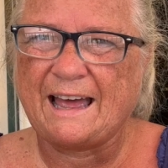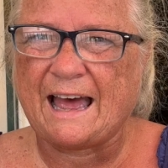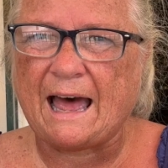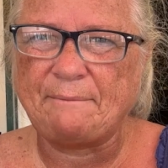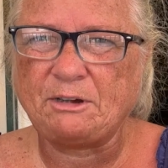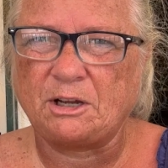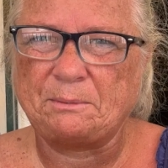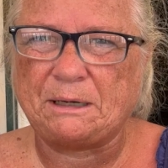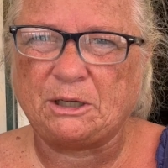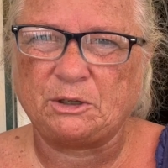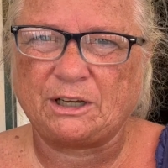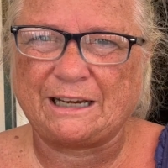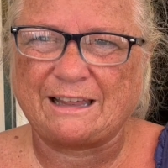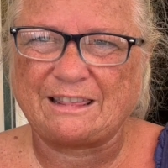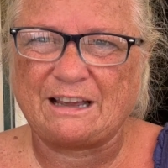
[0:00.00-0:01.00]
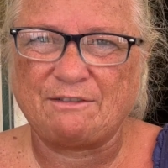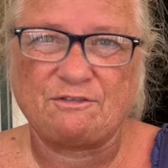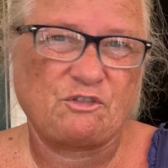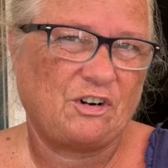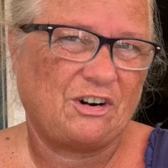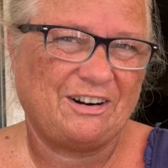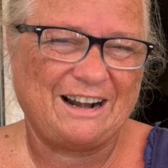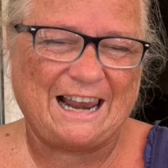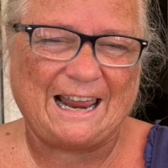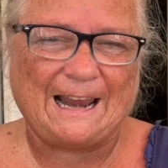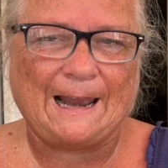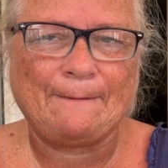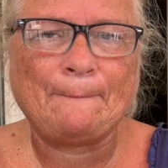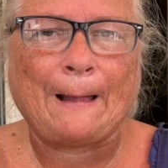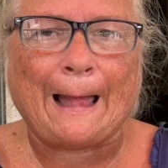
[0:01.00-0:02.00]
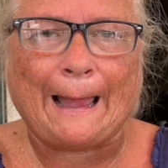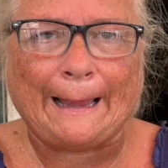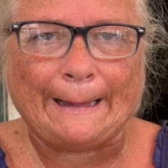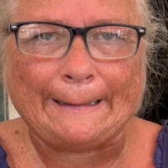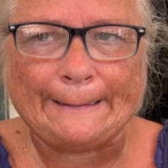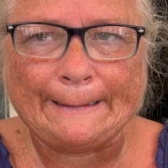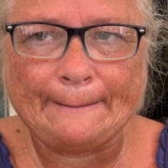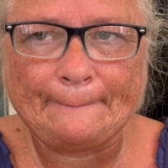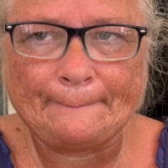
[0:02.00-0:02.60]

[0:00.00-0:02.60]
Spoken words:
I'm gonna be looking at that for a little while.